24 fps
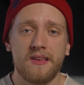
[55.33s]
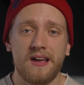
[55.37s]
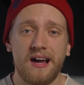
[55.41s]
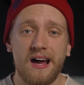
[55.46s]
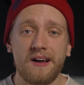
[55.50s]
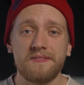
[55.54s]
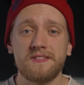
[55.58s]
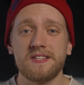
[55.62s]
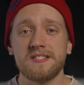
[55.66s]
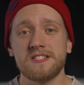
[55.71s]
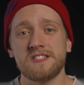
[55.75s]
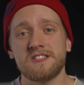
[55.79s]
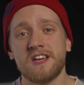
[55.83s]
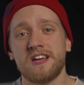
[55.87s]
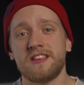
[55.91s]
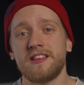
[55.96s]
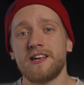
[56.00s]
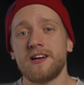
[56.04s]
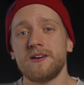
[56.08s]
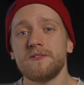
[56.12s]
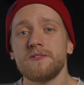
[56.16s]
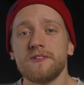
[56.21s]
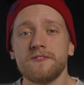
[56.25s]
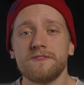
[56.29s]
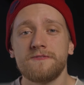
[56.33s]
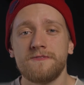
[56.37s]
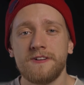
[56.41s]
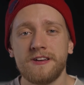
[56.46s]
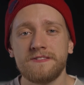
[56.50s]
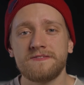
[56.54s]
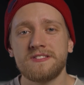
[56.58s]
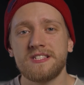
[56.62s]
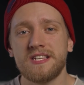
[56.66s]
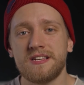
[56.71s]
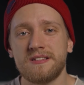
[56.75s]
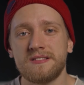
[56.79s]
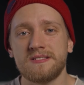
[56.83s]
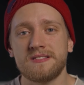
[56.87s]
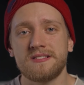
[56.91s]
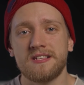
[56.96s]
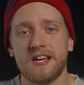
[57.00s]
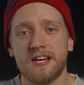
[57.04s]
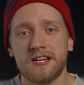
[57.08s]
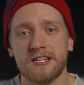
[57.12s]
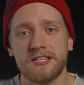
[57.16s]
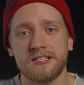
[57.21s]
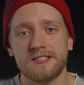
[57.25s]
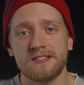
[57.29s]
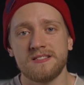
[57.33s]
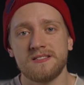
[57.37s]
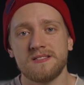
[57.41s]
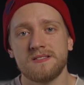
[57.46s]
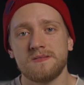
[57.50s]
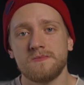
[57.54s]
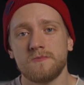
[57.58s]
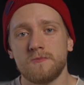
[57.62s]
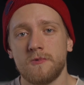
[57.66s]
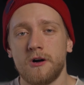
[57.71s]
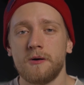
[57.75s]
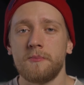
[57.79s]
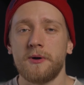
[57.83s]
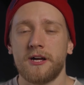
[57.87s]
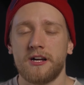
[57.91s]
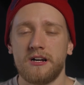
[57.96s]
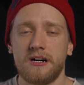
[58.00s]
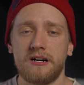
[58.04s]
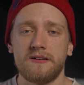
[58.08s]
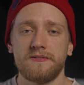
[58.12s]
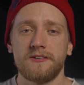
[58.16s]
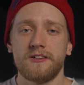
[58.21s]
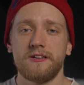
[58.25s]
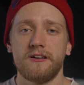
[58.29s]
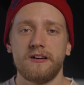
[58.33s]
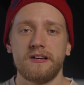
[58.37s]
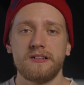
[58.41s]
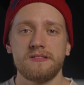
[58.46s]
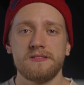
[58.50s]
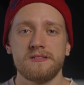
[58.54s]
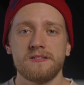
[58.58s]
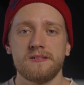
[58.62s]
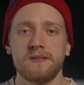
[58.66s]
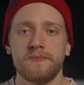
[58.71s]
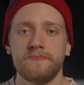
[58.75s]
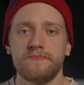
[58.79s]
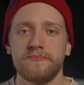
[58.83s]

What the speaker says: I have to stand there for 15 seconds while my coffee grinds.